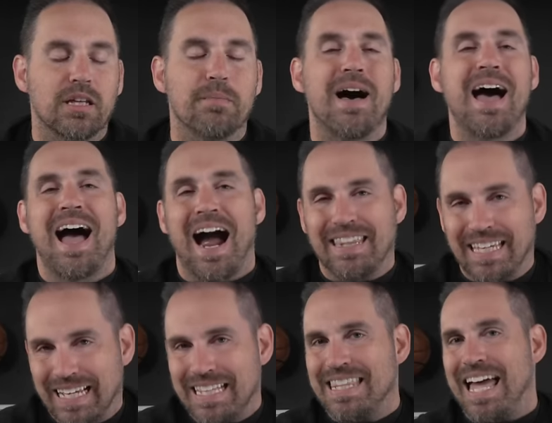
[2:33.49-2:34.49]
them, I
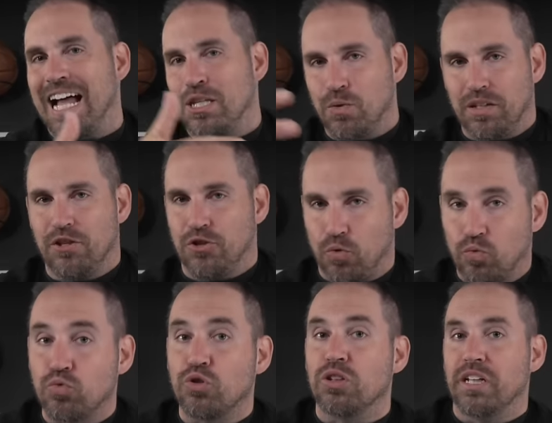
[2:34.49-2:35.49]
think that's when these are
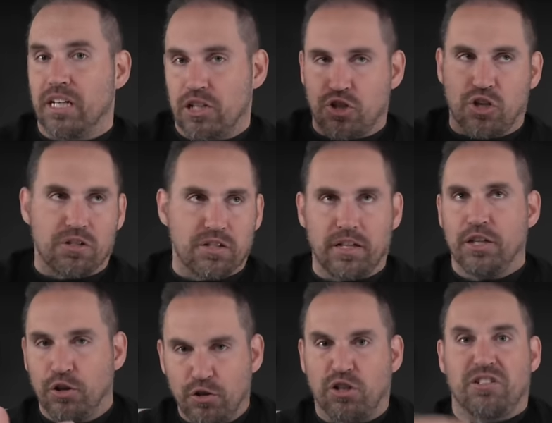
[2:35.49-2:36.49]
really going to start to, you
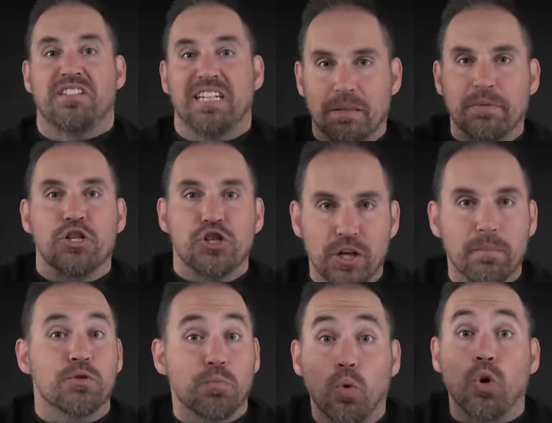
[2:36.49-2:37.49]
know, you'll start to see them in
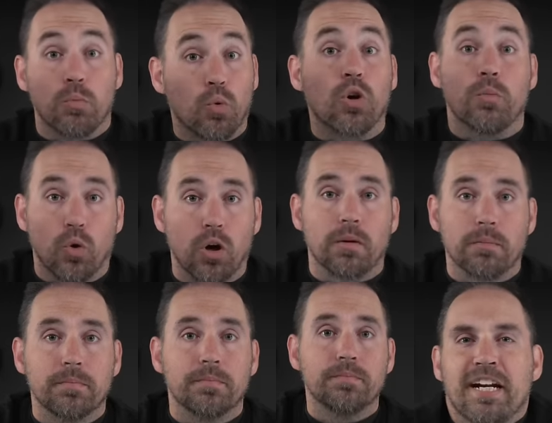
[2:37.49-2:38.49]
gyms more and more and more. And
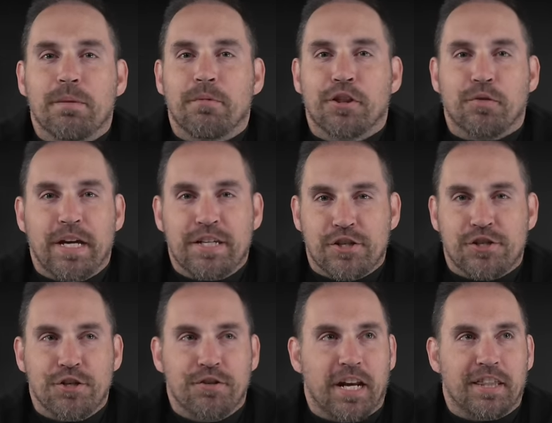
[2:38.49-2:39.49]
coming in at number three is a
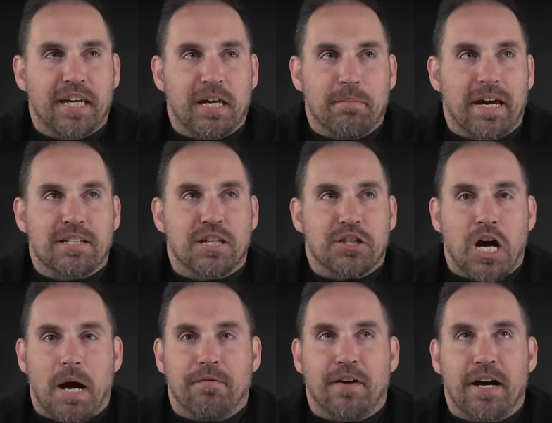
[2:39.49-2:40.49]
shoe that I think makes the
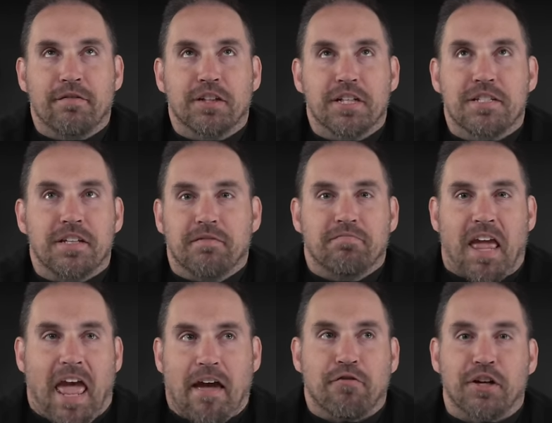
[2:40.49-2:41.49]
top five list in
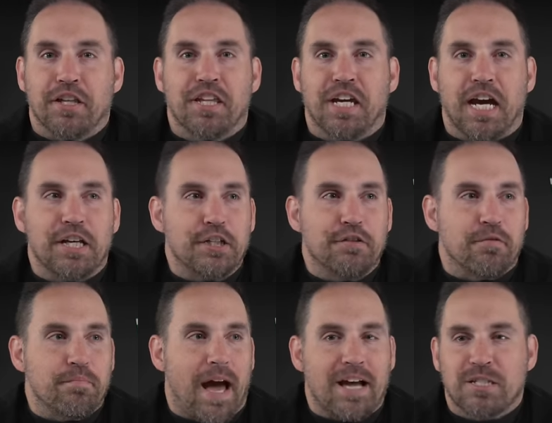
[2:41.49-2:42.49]
everything I do,
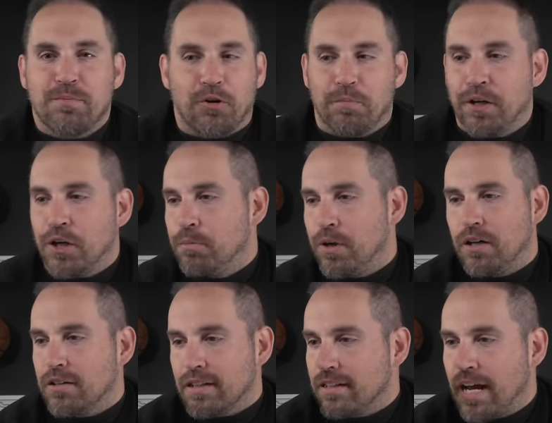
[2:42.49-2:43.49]
from basketball to
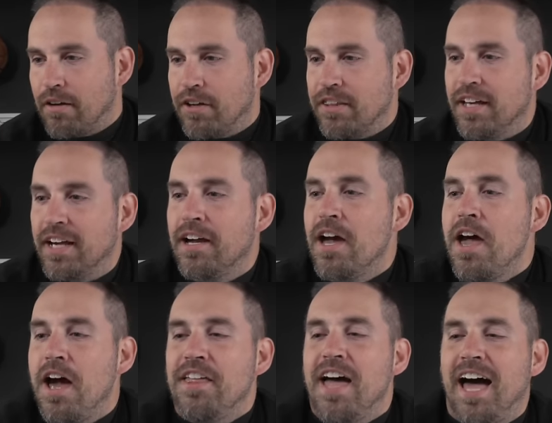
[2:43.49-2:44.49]
pickleball and everything.
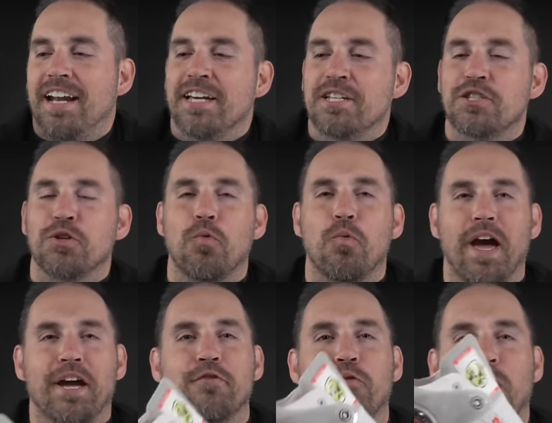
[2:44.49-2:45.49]
And that is the
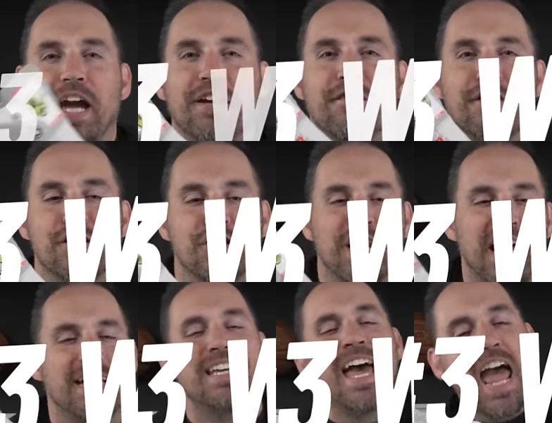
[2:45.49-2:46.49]
Way of Wade Fission
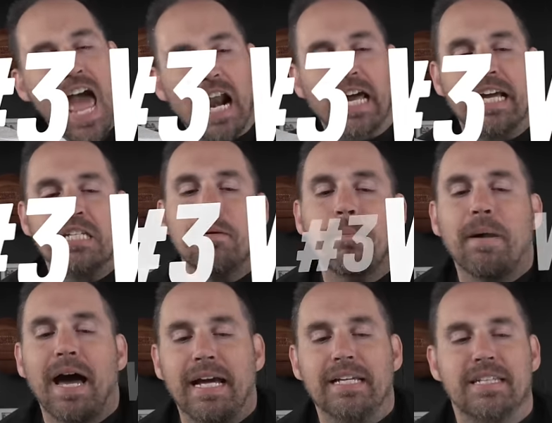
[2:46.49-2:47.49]
8. And I guess
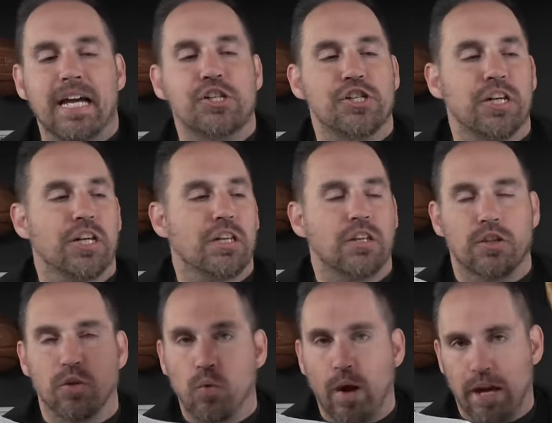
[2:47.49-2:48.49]
by extension,
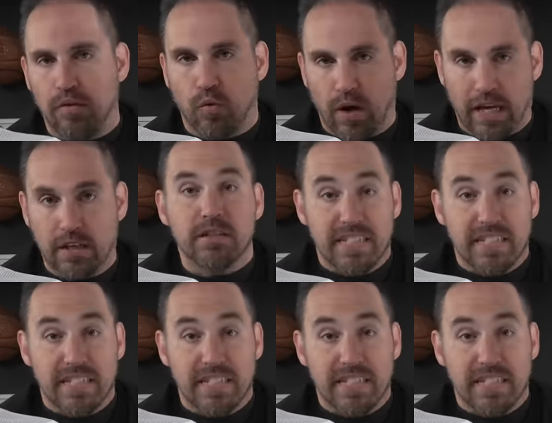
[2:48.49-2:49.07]
the Way of Wade